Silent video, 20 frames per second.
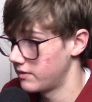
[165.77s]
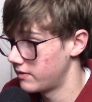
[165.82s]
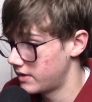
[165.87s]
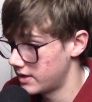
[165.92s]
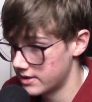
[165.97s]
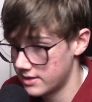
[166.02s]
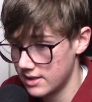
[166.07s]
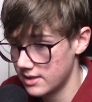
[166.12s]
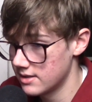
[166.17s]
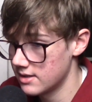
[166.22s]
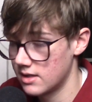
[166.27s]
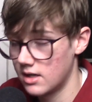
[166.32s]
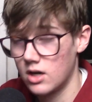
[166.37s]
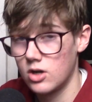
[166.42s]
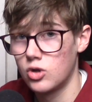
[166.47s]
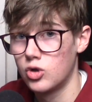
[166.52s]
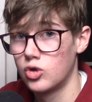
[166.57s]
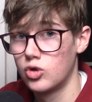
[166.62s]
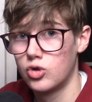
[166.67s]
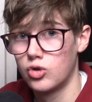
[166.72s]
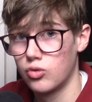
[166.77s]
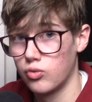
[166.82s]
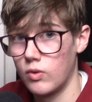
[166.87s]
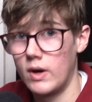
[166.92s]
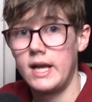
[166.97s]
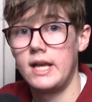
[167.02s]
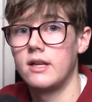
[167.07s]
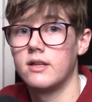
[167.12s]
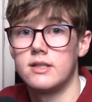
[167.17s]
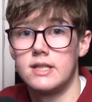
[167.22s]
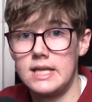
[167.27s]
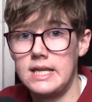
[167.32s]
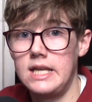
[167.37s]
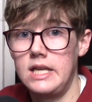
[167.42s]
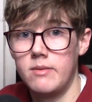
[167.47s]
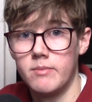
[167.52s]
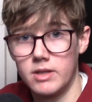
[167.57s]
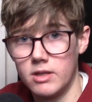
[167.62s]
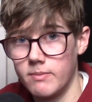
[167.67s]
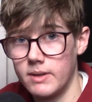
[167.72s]
This isn't a great
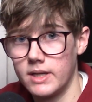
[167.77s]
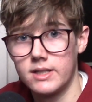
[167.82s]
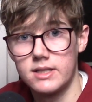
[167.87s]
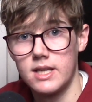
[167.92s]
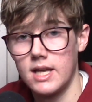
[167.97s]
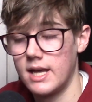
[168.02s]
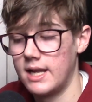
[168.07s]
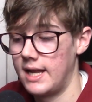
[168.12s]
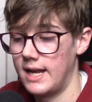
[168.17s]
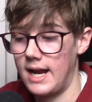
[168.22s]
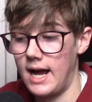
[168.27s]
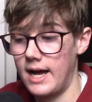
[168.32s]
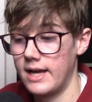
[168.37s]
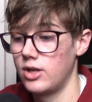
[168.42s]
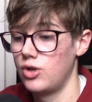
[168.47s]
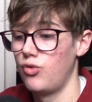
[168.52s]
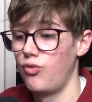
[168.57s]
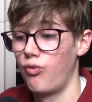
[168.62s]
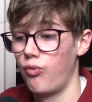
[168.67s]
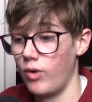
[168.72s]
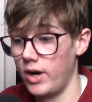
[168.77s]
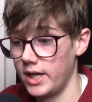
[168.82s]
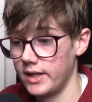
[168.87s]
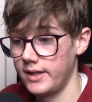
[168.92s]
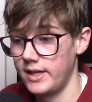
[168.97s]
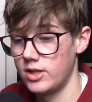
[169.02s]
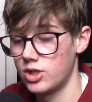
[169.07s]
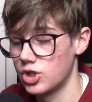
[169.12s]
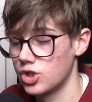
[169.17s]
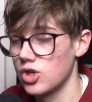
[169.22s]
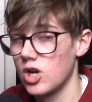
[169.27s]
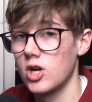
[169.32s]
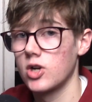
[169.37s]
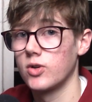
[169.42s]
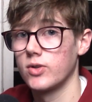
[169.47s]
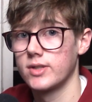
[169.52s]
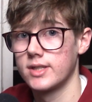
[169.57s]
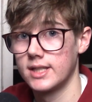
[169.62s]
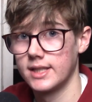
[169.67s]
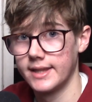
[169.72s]
team in the Big Ten, and IU really
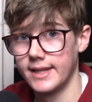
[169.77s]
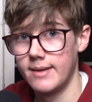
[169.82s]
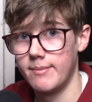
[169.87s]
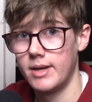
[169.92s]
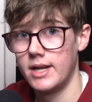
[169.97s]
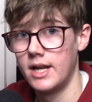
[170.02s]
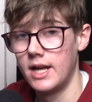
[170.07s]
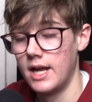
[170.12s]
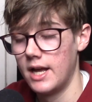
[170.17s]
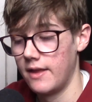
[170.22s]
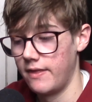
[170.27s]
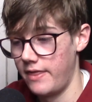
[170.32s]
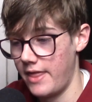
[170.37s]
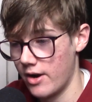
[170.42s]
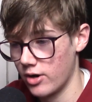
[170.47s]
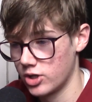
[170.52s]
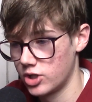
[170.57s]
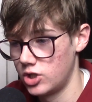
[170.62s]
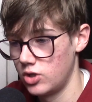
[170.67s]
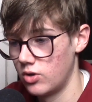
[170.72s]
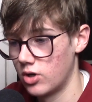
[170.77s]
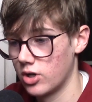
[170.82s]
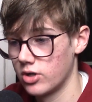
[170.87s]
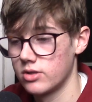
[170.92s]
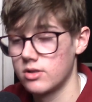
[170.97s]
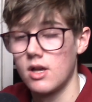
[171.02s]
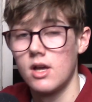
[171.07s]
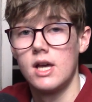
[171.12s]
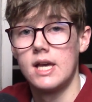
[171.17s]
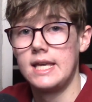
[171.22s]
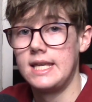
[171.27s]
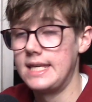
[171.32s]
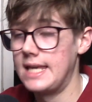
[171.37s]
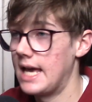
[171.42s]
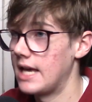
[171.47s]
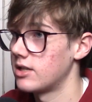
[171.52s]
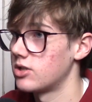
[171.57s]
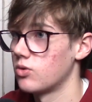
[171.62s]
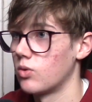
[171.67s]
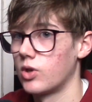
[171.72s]
struggled to limit their shooters.
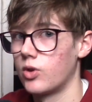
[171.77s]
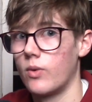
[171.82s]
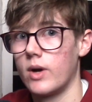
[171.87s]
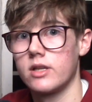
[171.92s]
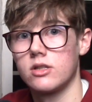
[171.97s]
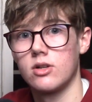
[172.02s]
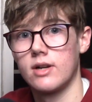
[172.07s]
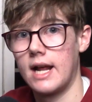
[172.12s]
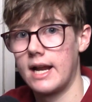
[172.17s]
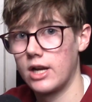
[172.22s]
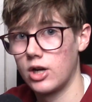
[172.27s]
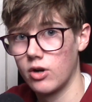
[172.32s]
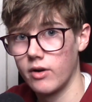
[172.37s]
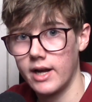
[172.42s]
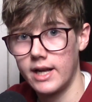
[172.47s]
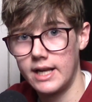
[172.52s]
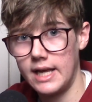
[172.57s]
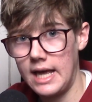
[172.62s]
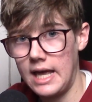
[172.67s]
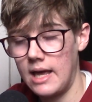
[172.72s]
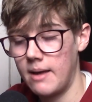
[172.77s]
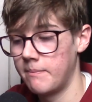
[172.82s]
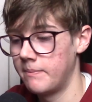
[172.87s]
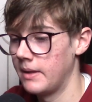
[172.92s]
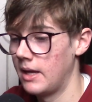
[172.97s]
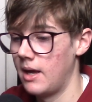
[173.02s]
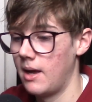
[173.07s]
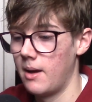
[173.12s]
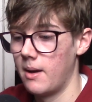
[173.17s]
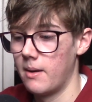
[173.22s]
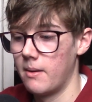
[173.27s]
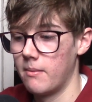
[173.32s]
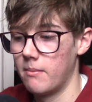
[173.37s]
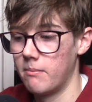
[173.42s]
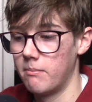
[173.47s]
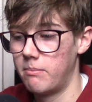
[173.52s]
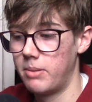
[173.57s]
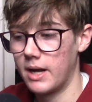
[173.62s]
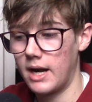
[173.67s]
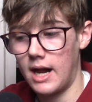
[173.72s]
Yes, Northwestern had a great game,
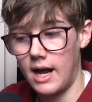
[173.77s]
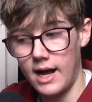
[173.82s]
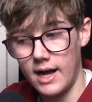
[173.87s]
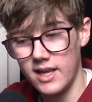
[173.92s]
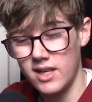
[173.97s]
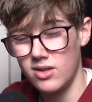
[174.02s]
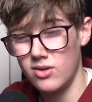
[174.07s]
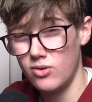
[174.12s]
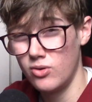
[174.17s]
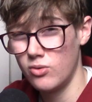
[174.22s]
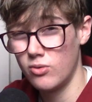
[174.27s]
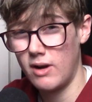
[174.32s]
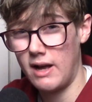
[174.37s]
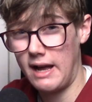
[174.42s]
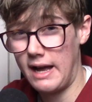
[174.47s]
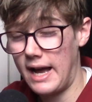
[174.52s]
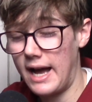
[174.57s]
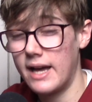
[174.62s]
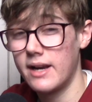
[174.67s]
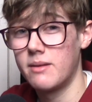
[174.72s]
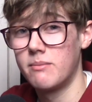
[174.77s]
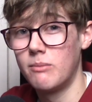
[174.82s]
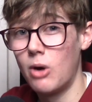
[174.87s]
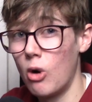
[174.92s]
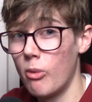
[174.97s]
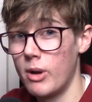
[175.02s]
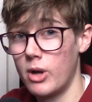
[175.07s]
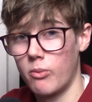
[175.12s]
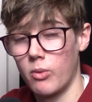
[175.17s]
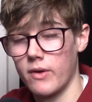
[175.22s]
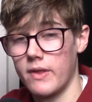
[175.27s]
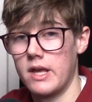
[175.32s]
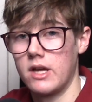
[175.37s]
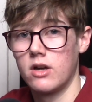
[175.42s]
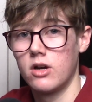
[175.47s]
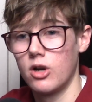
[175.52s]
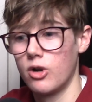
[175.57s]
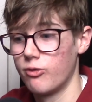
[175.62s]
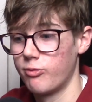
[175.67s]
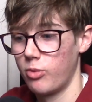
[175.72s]
but IU had a moment where
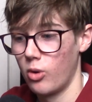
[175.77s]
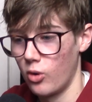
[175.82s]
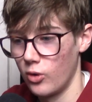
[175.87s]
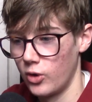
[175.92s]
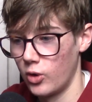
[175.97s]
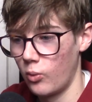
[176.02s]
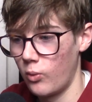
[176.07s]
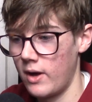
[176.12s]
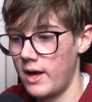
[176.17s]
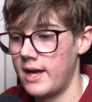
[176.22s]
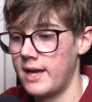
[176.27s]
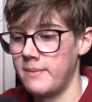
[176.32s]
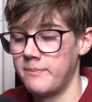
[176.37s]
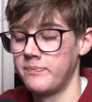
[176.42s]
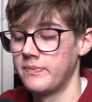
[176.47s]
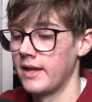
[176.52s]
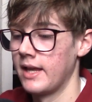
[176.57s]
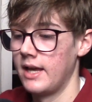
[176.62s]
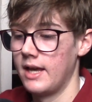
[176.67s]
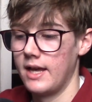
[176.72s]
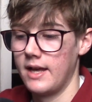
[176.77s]
they could have pulled away.